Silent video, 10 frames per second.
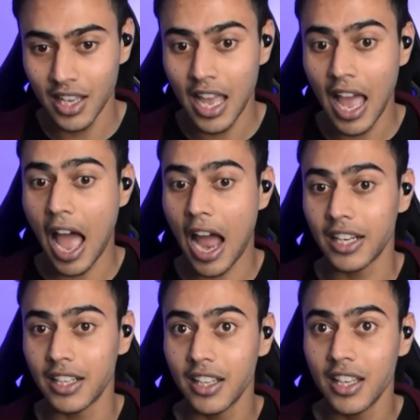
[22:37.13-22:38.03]

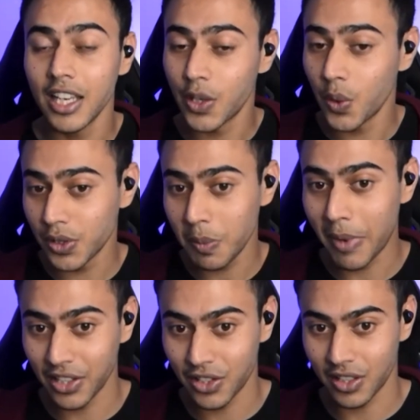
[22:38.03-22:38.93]
And you also
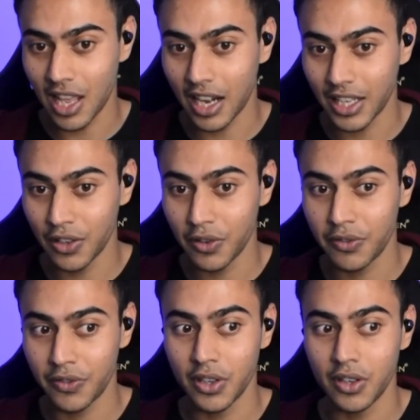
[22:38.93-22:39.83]
mentioned that
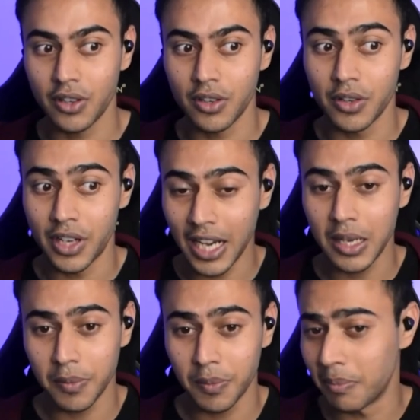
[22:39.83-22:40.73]
you've read
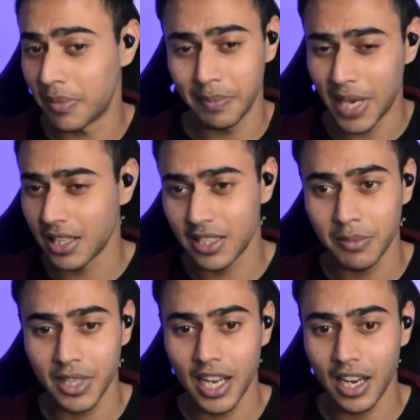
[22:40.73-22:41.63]
Nelson
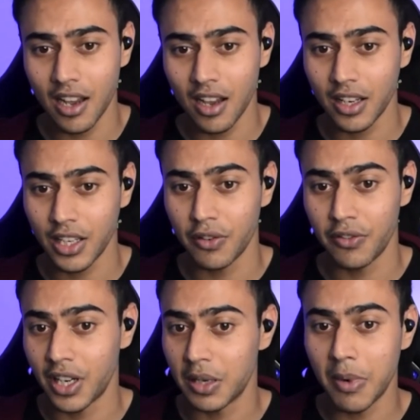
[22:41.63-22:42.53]
Mandela, you've
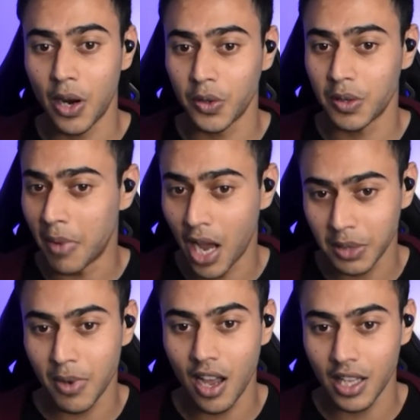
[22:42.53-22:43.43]
read about
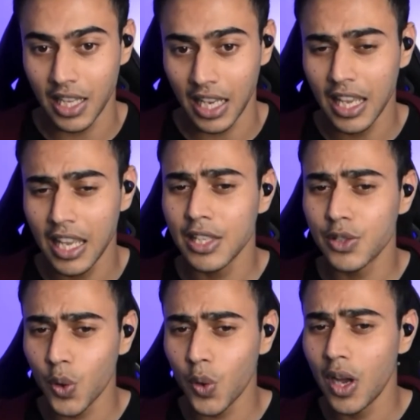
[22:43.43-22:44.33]
Mahatma Gandhi.
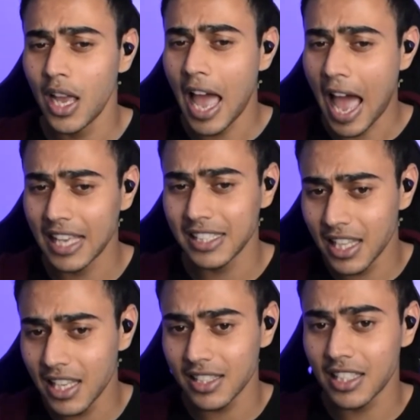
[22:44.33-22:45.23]
So has
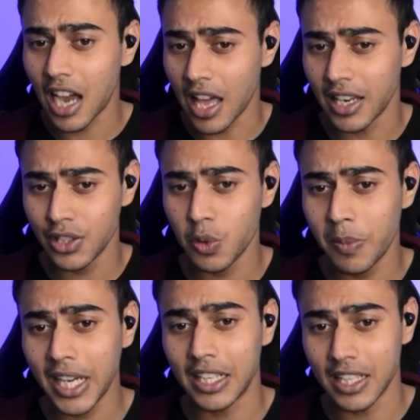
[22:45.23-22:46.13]
this courage to
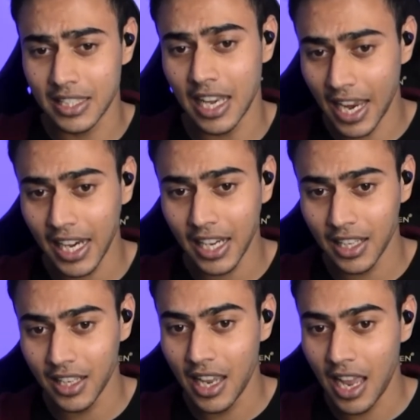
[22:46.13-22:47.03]
be disliked
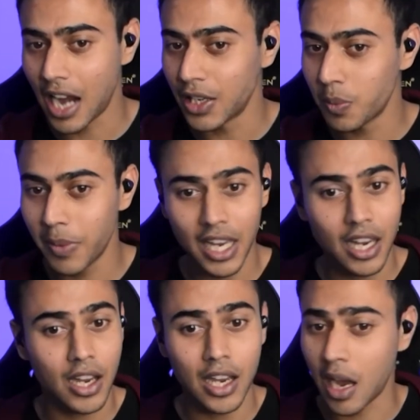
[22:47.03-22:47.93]
and to be
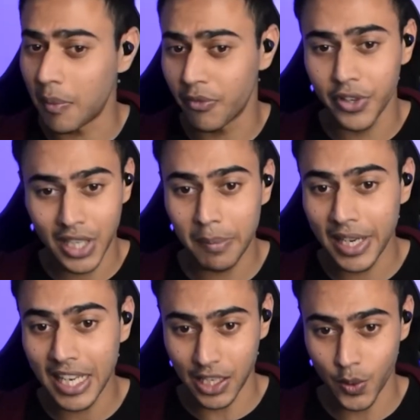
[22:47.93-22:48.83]
comfortably
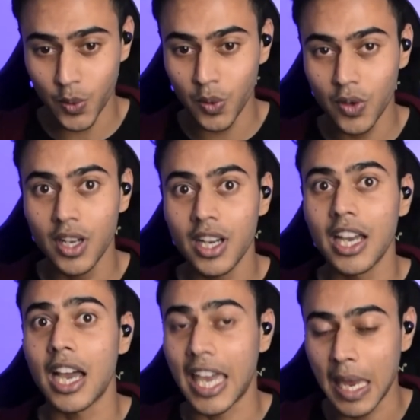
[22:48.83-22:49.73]
you
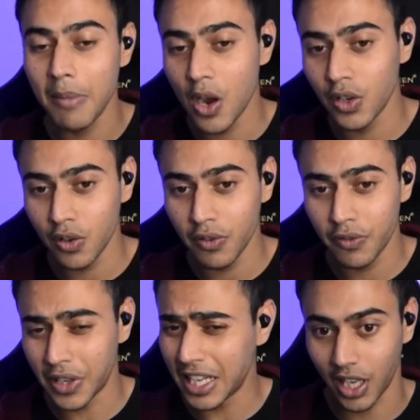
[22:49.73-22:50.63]
came out of
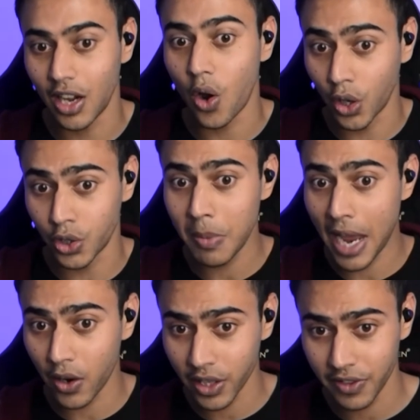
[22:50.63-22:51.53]
reading
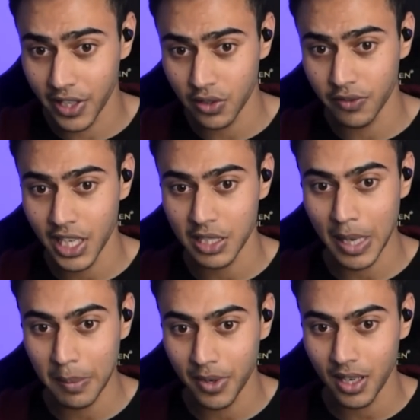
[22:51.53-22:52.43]
autobiographies of these people?